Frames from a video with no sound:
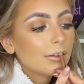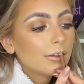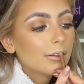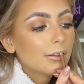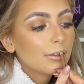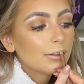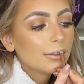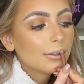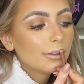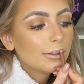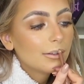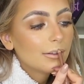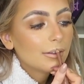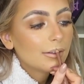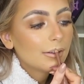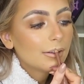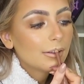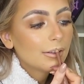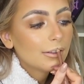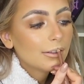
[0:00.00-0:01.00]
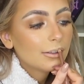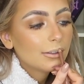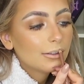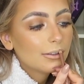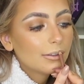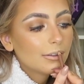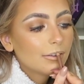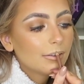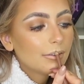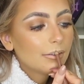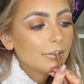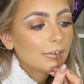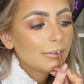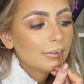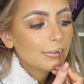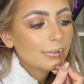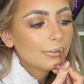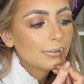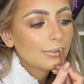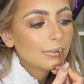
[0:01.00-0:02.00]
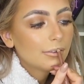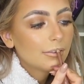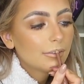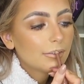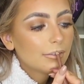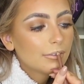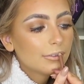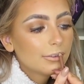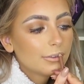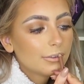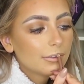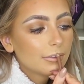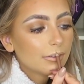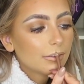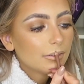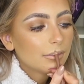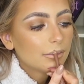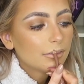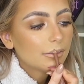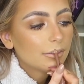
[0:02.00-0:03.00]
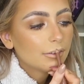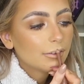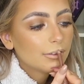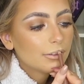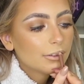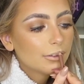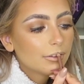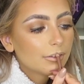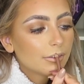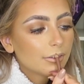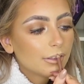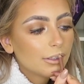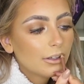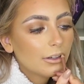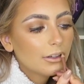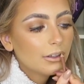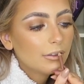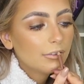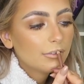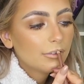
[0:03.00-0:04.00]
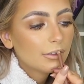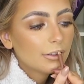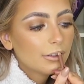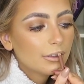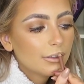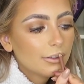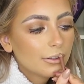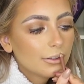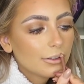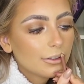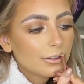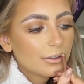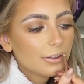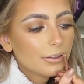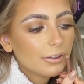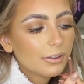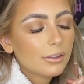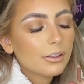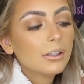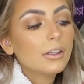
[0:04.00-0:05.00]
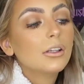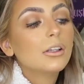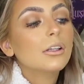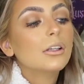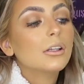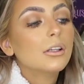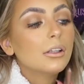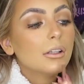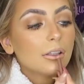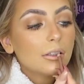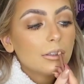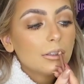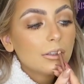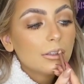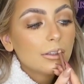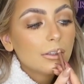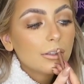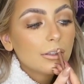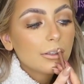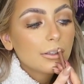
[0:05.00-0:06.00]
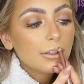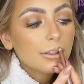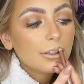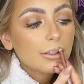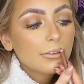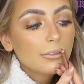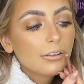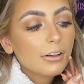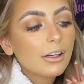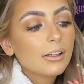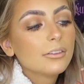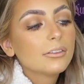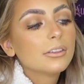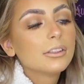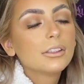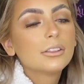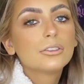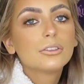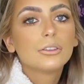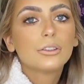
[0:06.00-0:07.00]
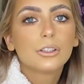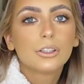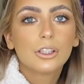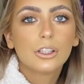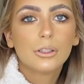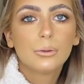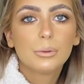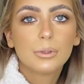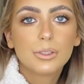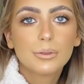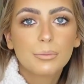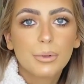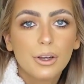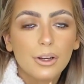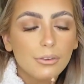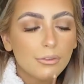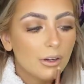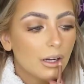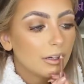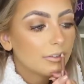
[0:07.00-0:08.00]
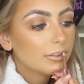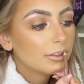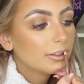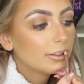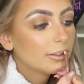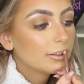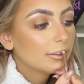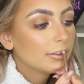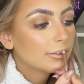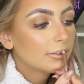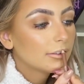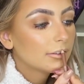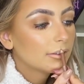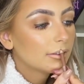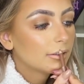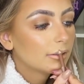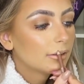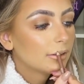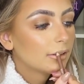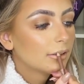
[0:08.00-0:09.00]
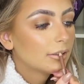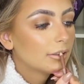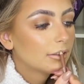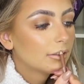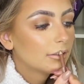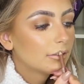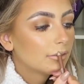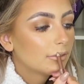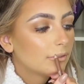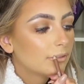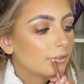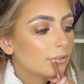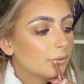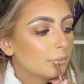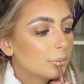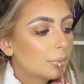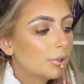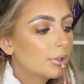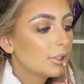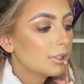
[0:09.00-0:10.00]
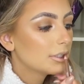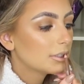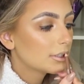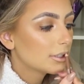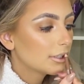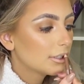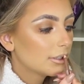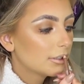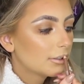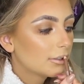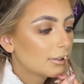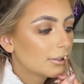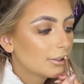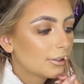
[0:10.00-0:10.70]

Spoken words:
And then I like to sort of draw straight over, like a rounded sort of cupid's bow rather than pointed.